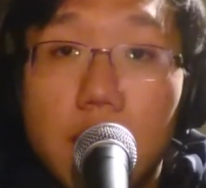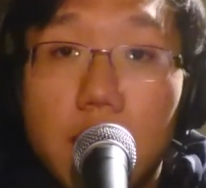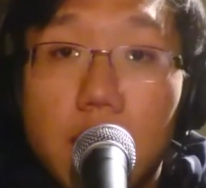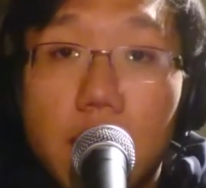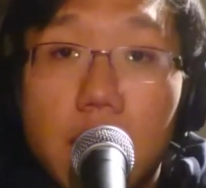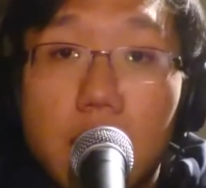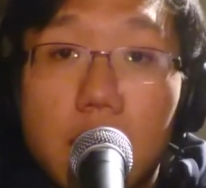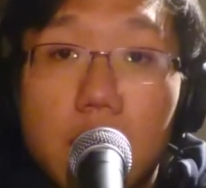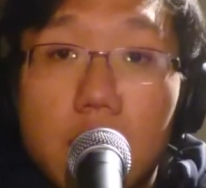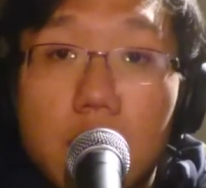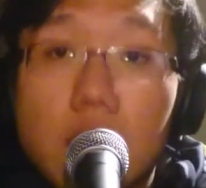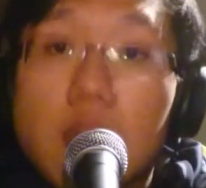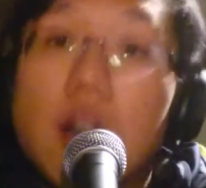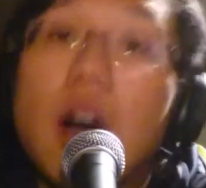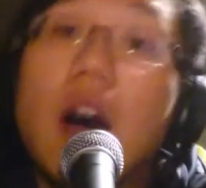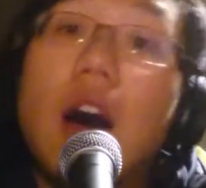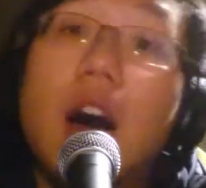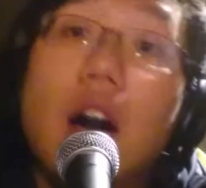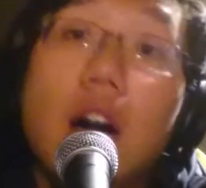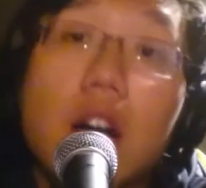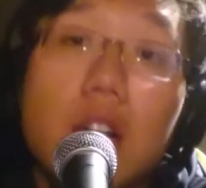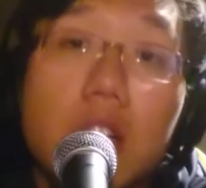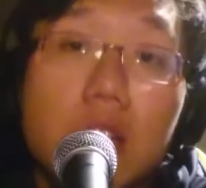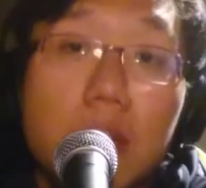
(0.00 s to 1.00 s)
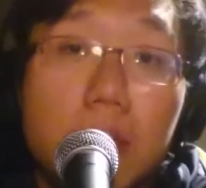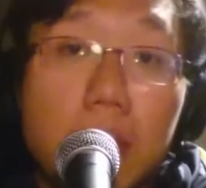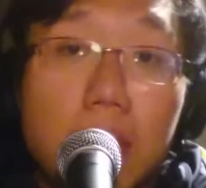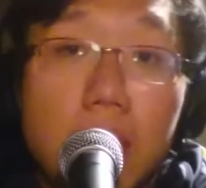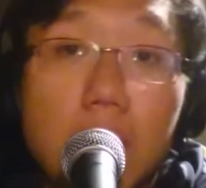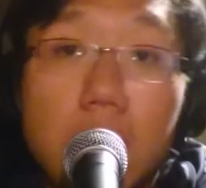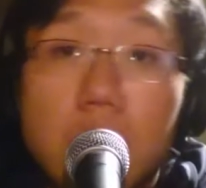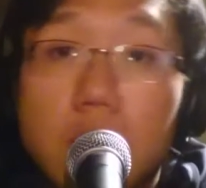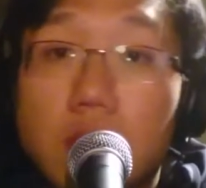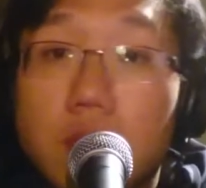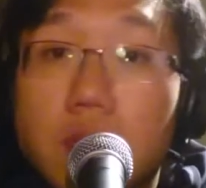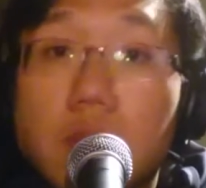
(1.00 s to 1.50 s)
in an arc
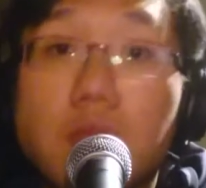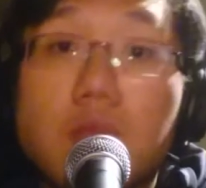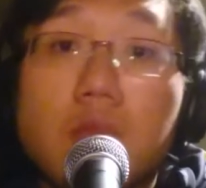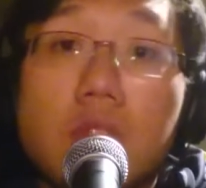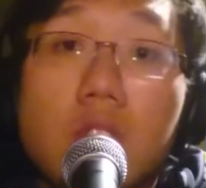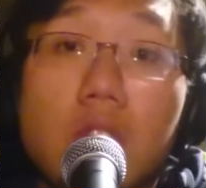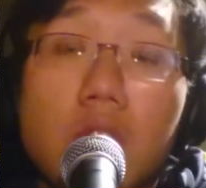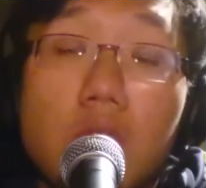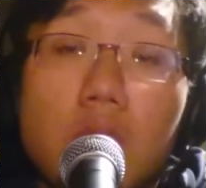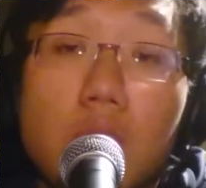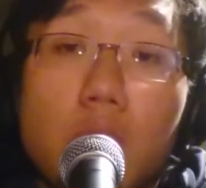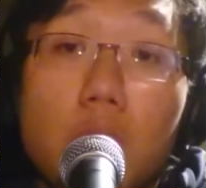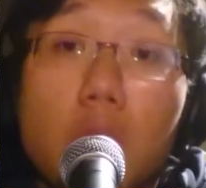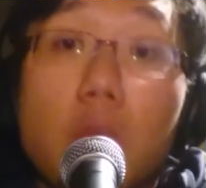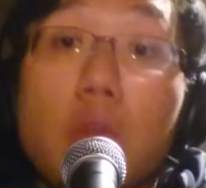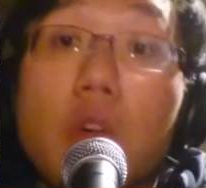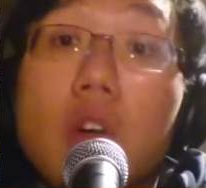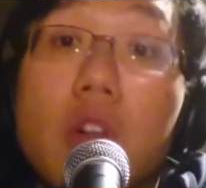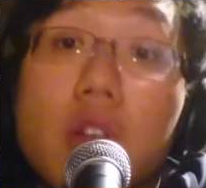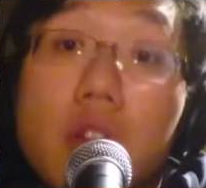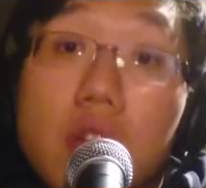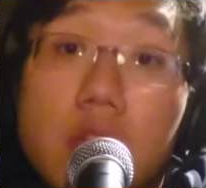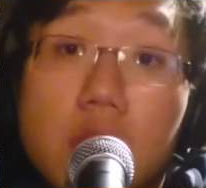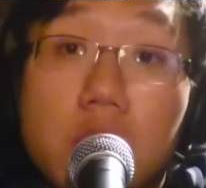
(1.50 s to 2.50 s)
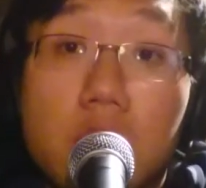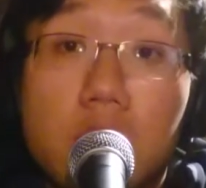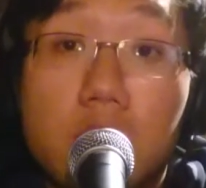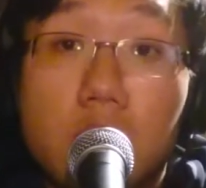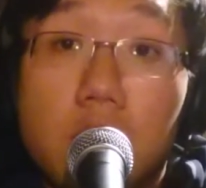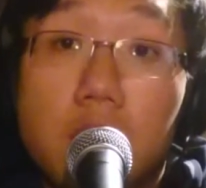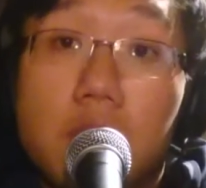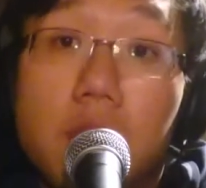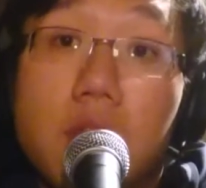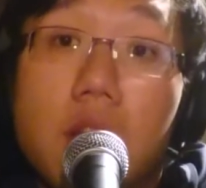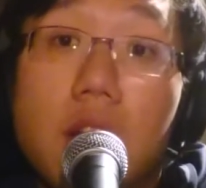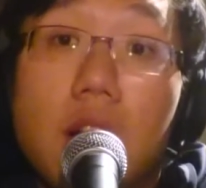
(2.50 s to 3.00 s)
about, what is
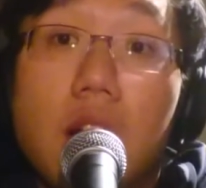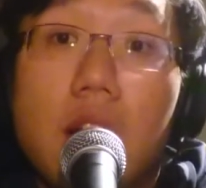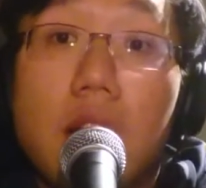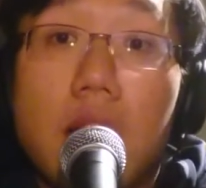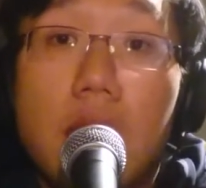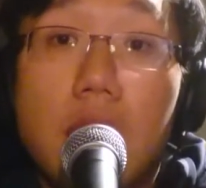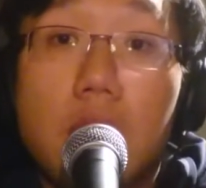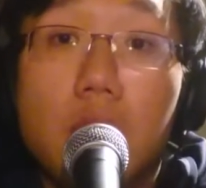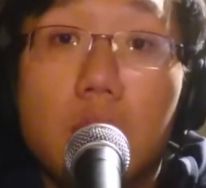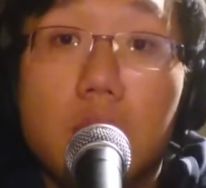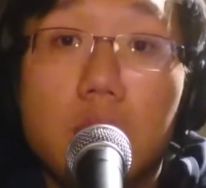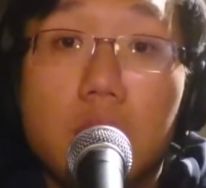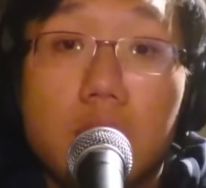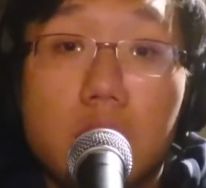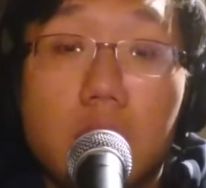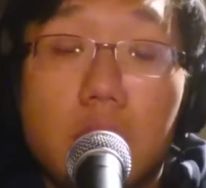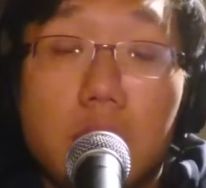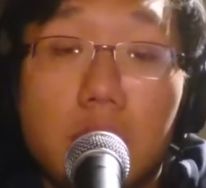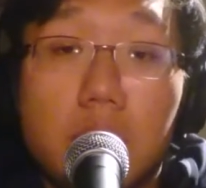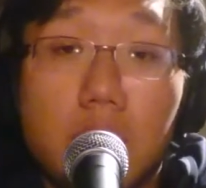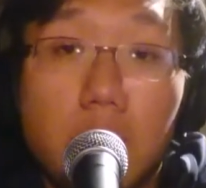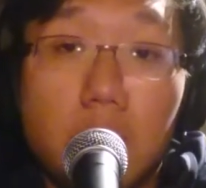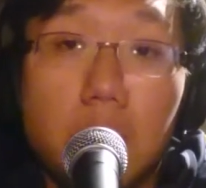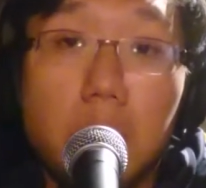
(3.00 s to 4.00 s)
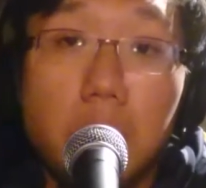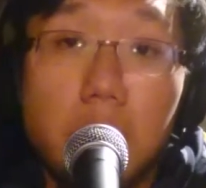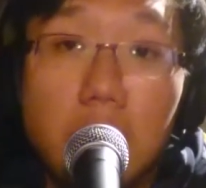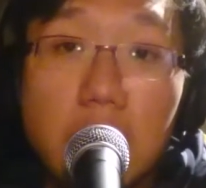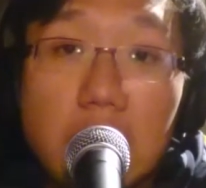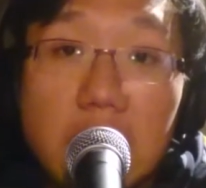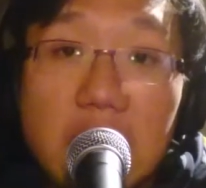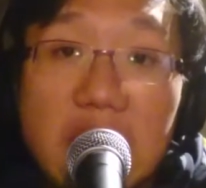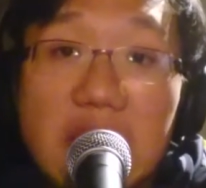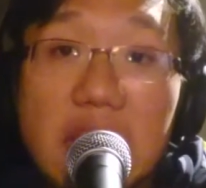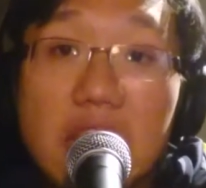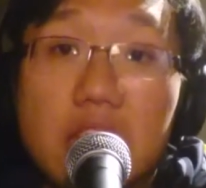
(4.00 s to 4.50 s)
too far, how is
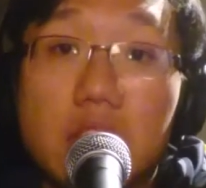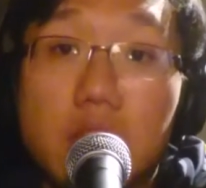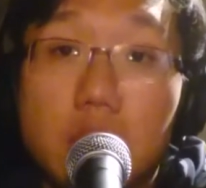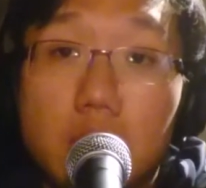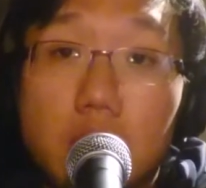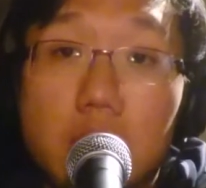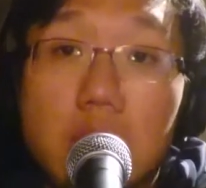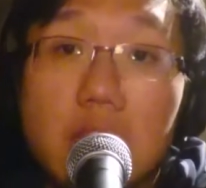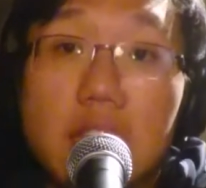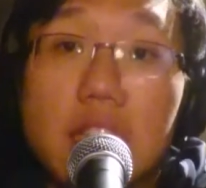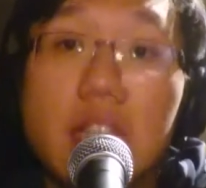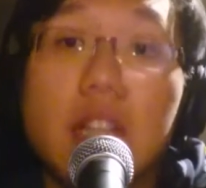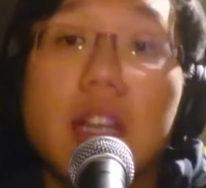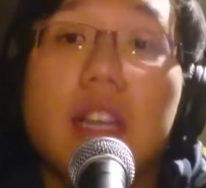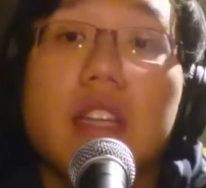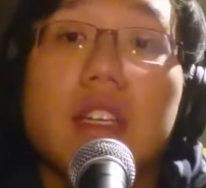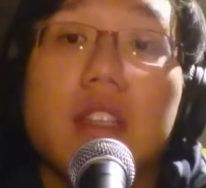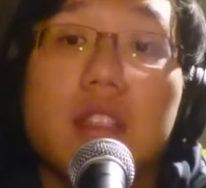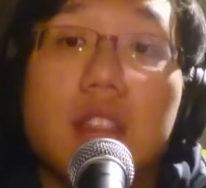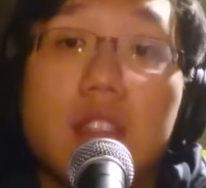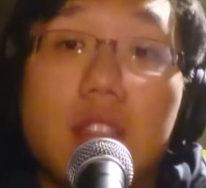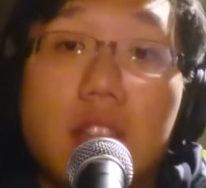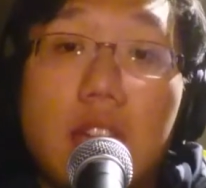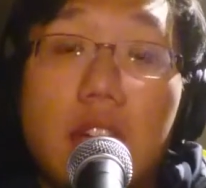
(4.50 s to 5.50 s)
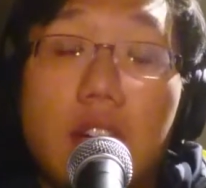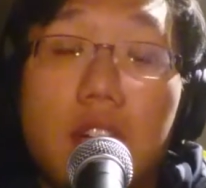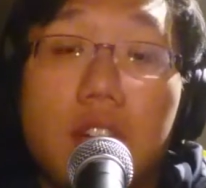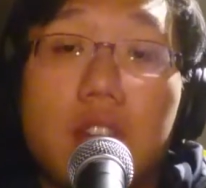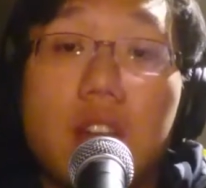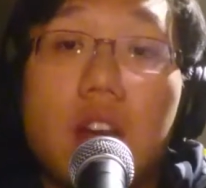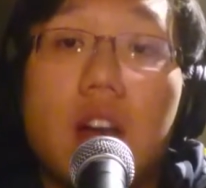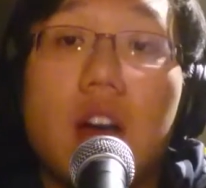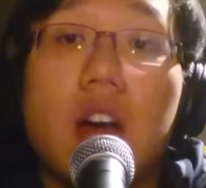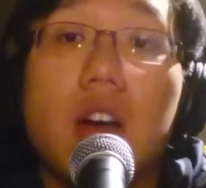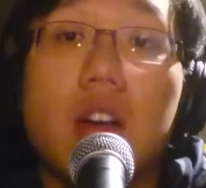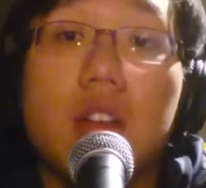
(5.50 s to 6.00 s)
he has a really nice
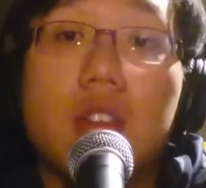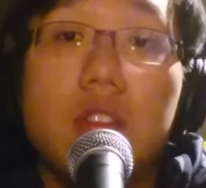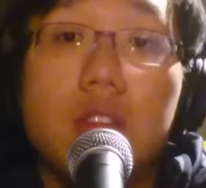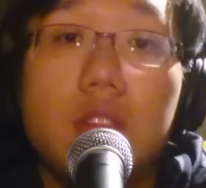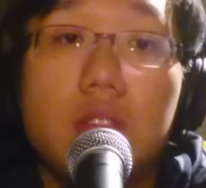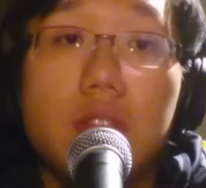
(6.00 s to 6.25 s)
character arc.